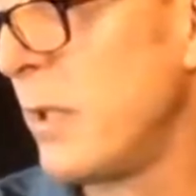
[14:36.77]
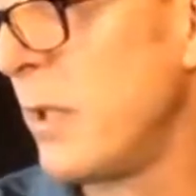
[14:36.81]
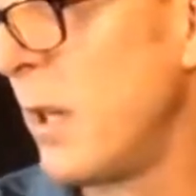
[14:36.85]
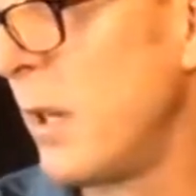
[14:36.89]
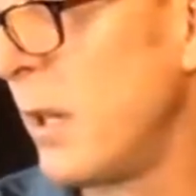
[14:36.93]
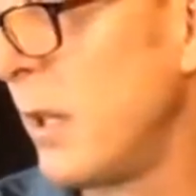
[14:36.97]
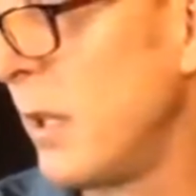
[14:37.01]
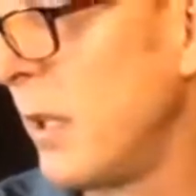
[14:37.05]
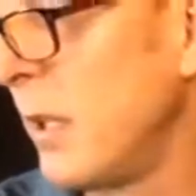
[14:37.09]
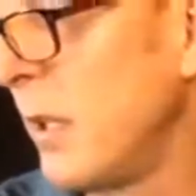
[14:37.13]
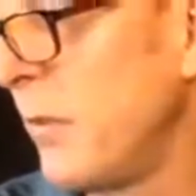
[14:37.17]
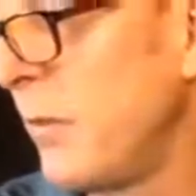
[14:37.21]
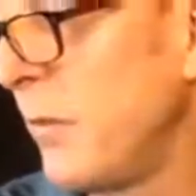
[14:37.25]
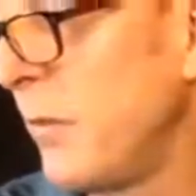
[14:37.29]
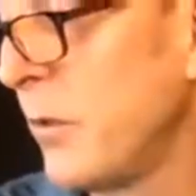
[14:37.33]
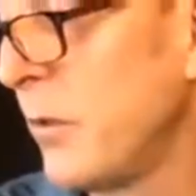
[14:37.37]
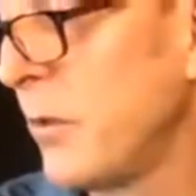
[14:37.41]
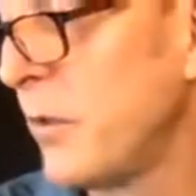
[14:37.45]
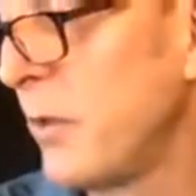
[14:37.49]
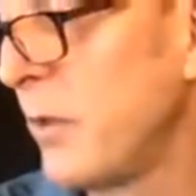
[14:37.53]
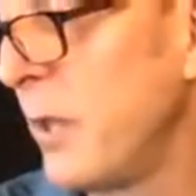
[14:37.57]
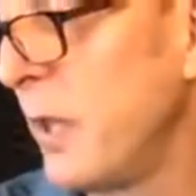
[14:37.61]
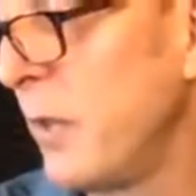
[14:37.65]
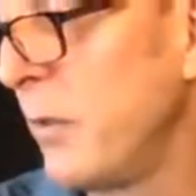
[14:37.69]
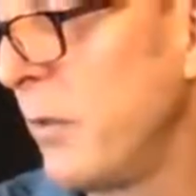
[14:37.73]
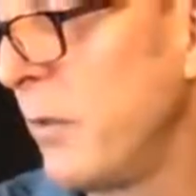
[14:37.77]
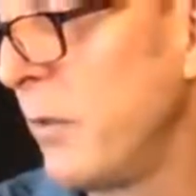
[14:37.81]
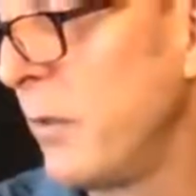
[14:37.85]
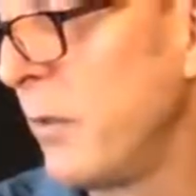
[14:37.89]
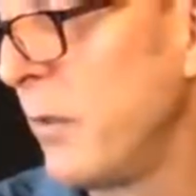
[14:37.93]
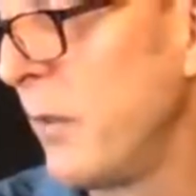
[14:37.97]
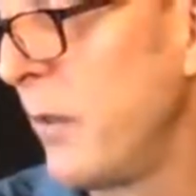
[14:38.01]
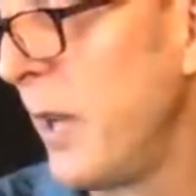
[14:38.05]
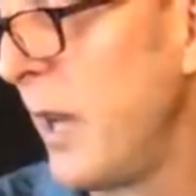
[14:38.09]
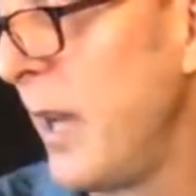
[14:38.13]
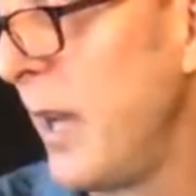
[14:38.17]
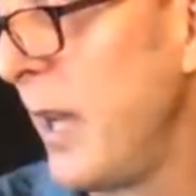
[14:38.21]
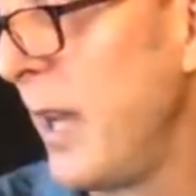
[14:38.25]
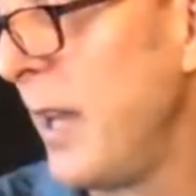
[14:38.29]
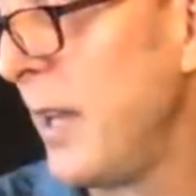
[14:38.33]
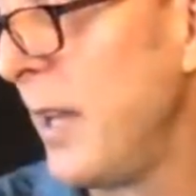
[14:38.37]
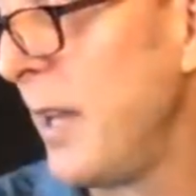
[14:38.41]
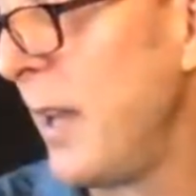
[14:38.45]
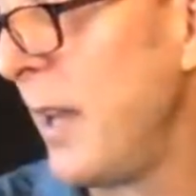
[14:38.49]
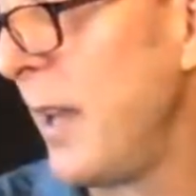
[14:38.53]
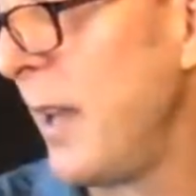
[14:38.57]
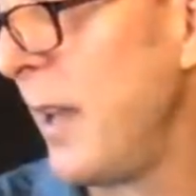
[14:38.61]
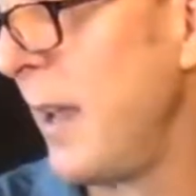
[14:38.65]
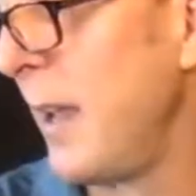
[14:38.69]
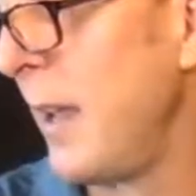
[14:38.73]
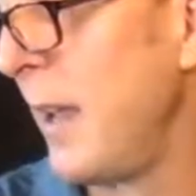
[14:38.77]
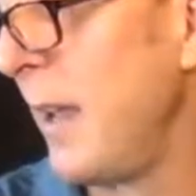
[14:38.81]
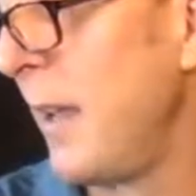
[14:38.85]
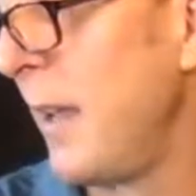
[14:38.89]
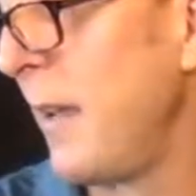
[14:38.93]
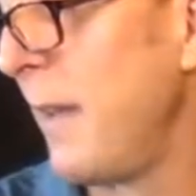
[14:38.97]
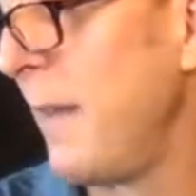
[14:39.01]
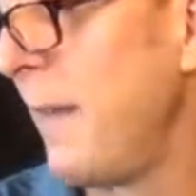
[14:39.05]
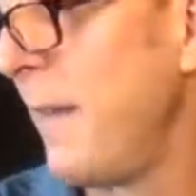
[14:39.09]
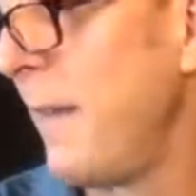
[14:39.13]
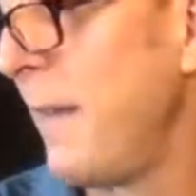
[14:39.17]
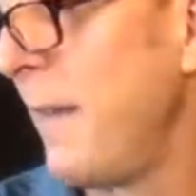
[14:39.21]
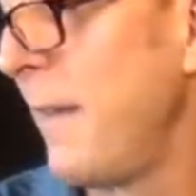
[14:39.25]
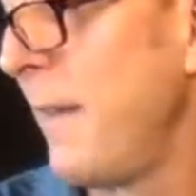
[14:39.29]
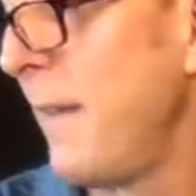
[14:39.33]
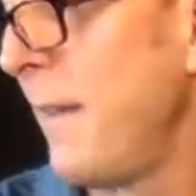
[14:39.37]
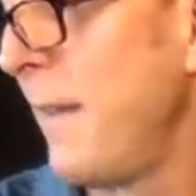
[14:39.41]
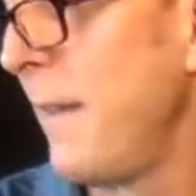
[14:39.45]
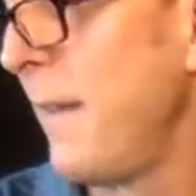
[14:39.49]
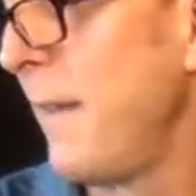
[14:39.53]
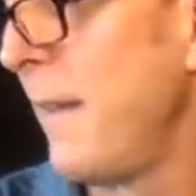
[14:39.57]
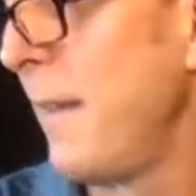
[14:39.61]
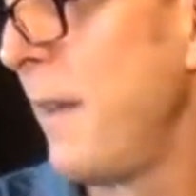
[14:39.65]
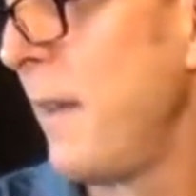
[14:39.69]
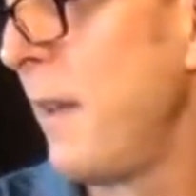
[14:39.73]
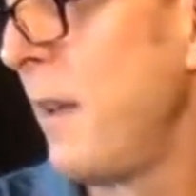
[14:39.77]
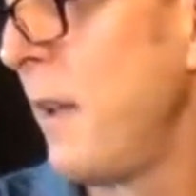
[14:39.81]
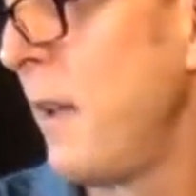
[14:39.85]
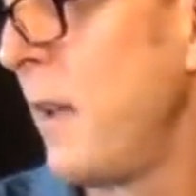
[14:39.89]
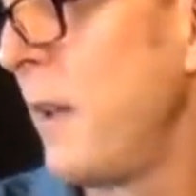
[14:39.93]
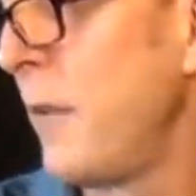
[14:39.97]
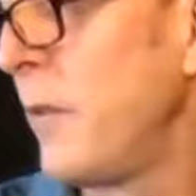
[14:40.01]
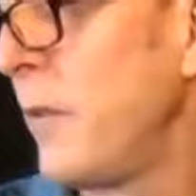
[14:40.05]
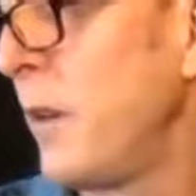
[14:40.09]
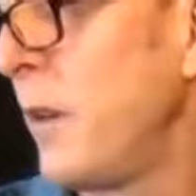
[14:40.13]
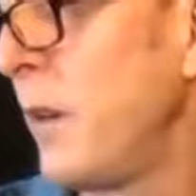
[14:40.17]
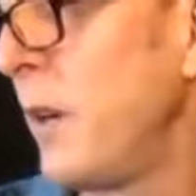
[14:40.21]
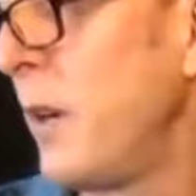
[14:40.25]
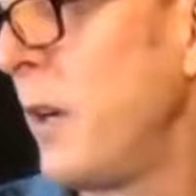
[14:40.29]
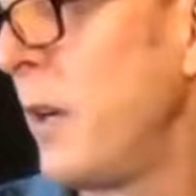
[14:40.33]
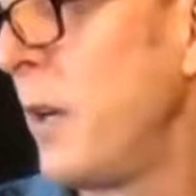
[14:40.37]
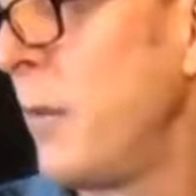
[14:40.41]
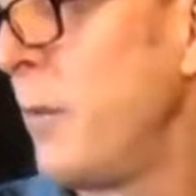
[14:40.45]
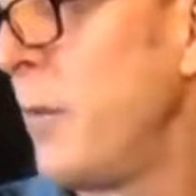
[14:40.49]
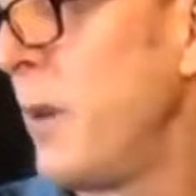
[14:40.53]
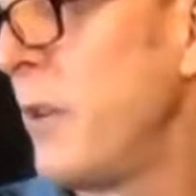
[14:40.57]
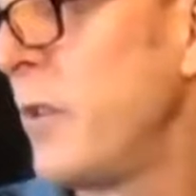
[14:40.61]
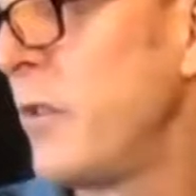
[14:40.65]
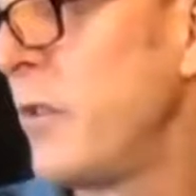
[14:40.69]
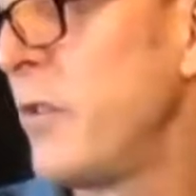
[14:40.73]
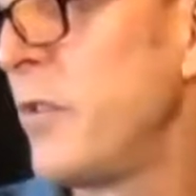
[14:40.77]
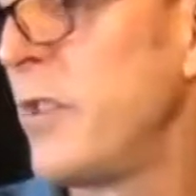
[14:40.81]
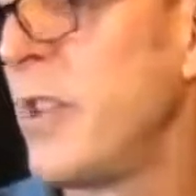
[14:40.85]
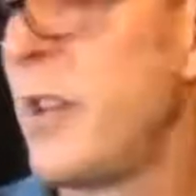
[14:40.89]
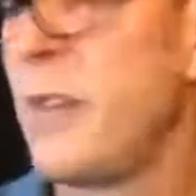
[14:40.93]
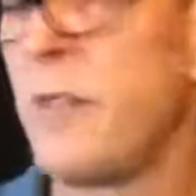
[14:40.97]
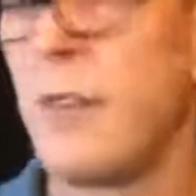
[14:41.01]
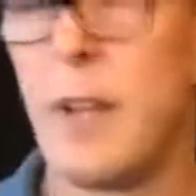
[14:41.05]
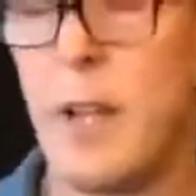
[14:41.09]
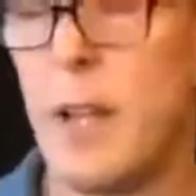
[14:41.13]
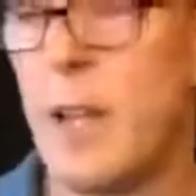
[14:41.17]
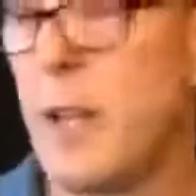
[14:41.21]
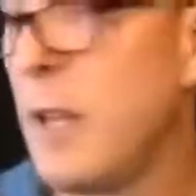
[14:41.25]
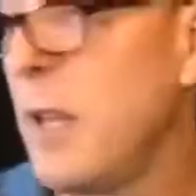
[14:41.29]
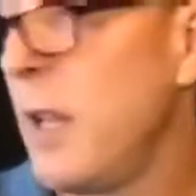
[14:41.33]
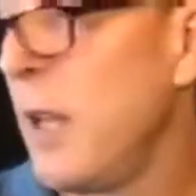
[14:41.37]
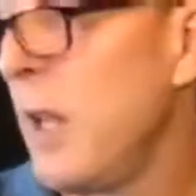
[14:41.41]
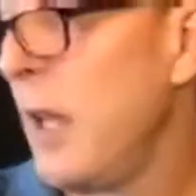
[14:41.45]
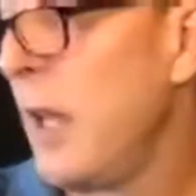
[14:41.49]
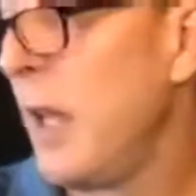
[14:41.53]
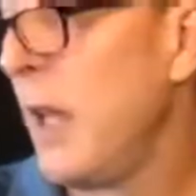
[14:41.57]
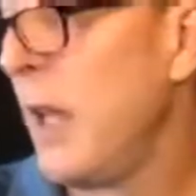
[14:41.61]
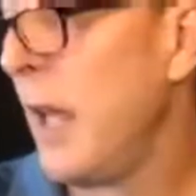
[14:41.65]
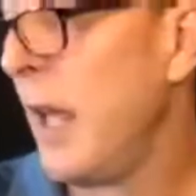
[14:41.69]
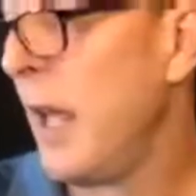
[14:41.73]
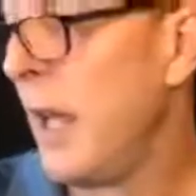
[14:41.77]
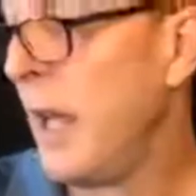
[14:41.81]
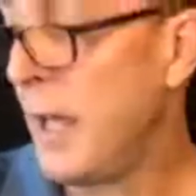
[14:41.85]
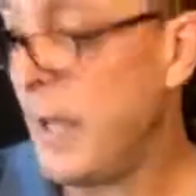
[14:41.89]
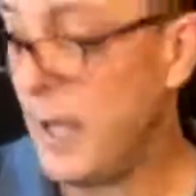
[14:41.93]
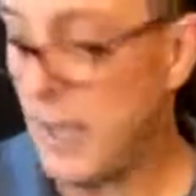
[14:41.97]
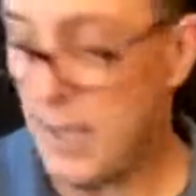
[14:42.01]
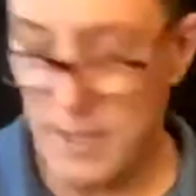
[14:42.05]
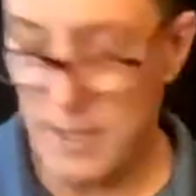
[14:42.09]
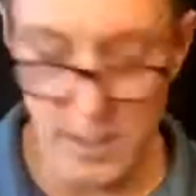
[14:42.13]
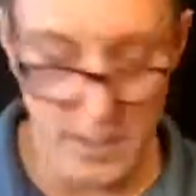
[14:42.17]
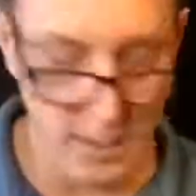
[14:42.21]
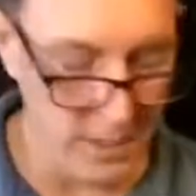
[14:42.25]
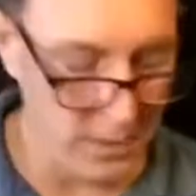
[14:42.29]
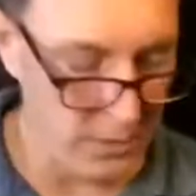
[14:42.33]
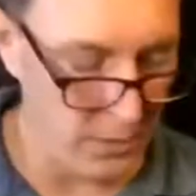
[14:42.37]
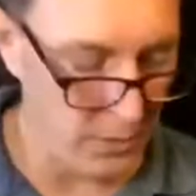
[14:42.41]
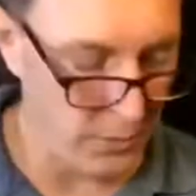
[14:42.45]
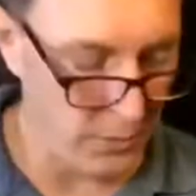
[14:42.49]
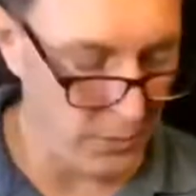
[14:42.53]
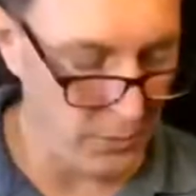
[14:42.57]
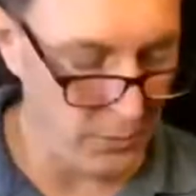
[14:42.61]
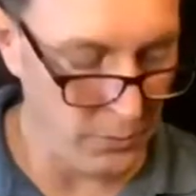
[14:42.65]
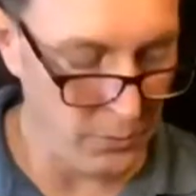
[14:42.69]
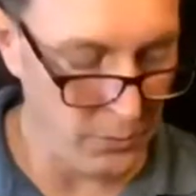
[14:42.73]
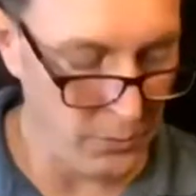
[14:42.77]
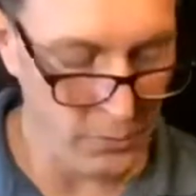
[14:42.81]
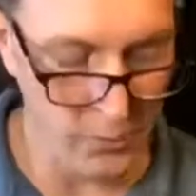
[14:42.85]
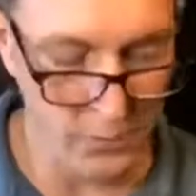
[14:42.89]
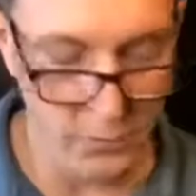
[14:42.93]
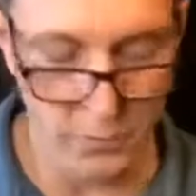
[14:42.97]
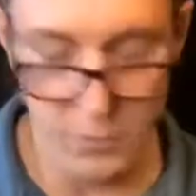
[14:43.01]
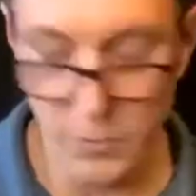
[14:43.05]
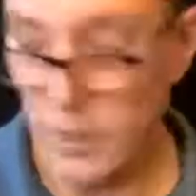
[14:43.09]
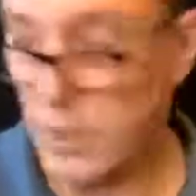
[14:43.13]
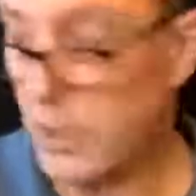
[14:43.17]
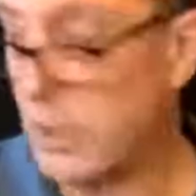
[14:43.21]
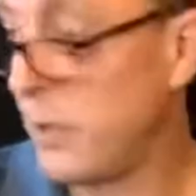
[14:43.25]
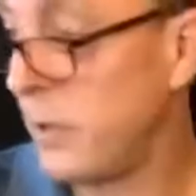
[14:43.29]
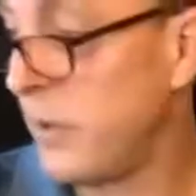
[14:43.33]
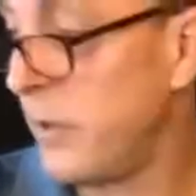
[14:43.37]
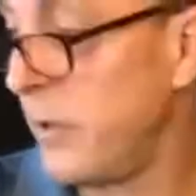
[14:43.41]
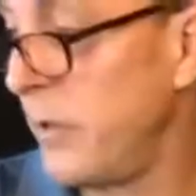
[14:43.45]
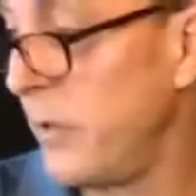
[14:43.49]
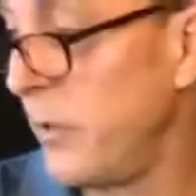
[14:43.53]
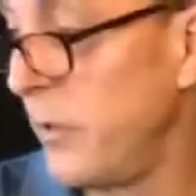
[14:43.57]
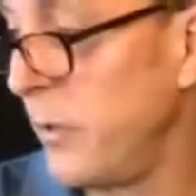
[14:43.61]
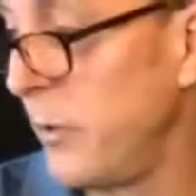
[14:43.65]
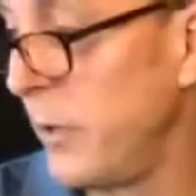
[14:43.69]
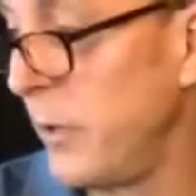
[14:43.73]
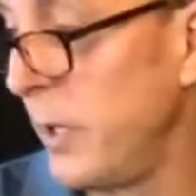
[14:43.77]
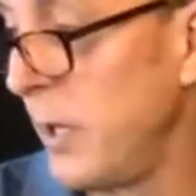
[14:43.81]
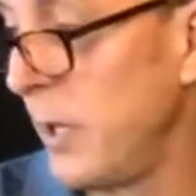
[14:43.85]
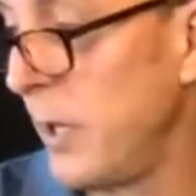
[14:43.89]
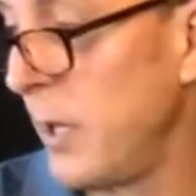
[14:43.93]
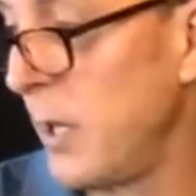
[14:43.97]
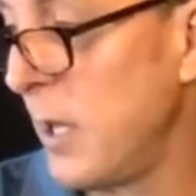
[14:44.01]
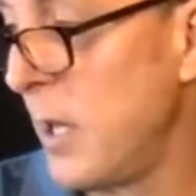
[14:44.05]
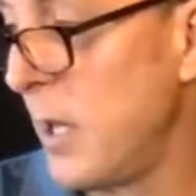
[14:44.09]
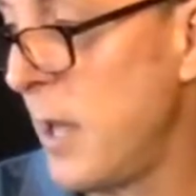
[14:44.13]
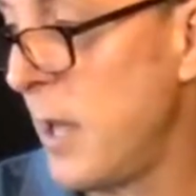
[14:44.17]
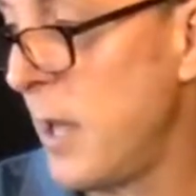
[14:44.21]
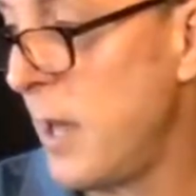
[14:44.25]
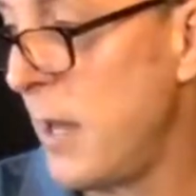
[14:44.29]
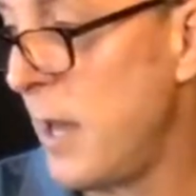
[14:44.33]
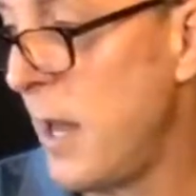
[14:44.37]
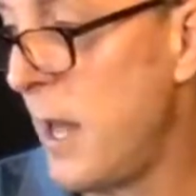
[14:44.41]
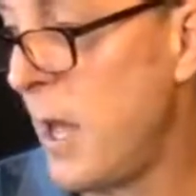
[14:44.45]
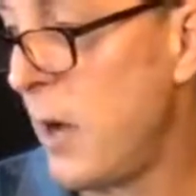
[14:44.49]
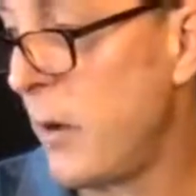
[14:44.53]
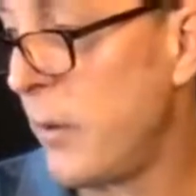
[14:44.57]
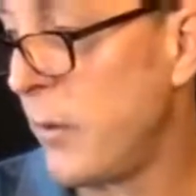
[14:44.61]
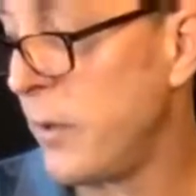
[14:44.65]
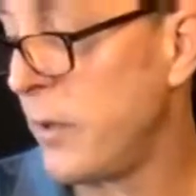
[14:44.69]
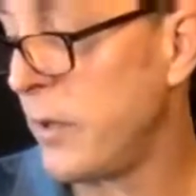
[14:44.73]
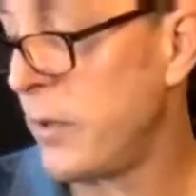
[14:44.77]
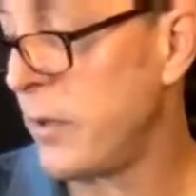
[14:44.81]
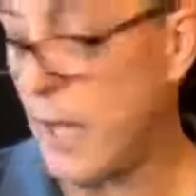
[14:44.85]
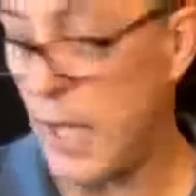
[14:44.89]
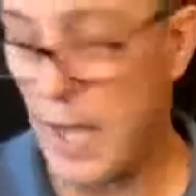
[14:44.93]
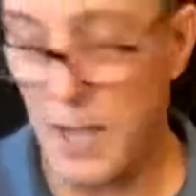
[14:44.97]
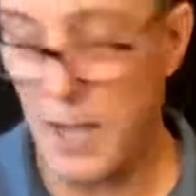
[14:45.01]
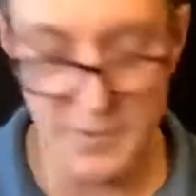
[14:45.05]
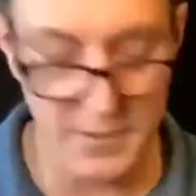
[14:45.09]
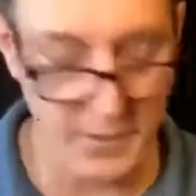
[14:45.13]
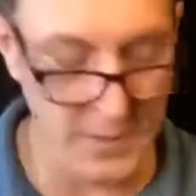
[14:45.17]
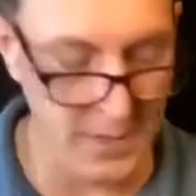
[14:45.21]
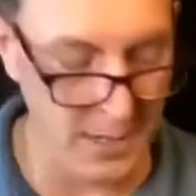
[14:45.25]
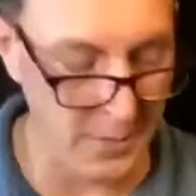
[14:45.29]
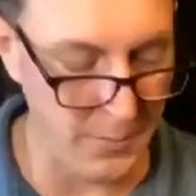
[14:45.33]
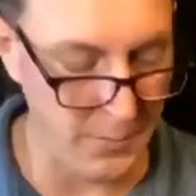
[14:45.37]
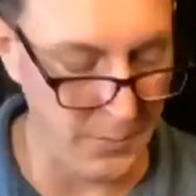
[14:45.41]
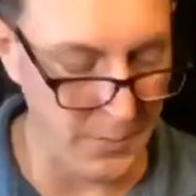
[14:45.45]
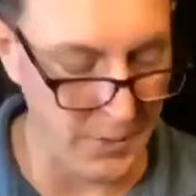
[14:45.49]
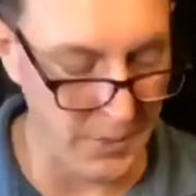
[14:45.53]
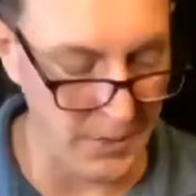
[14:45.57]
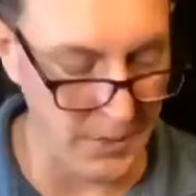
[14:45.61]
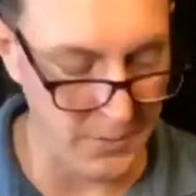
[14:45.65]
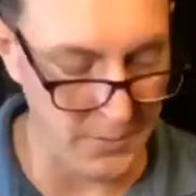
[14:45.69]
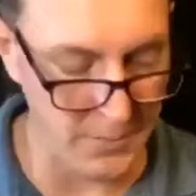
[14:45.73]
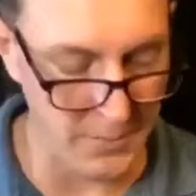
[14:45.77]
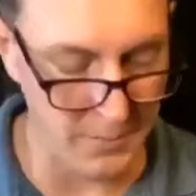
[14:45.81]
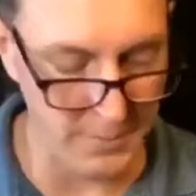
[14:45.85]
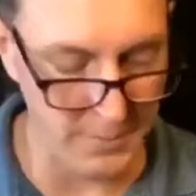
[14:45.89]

I'm going to leave full screen. We'll do 8 and, sorry, measure 7 and 8. And we are doing, now we're half step bends.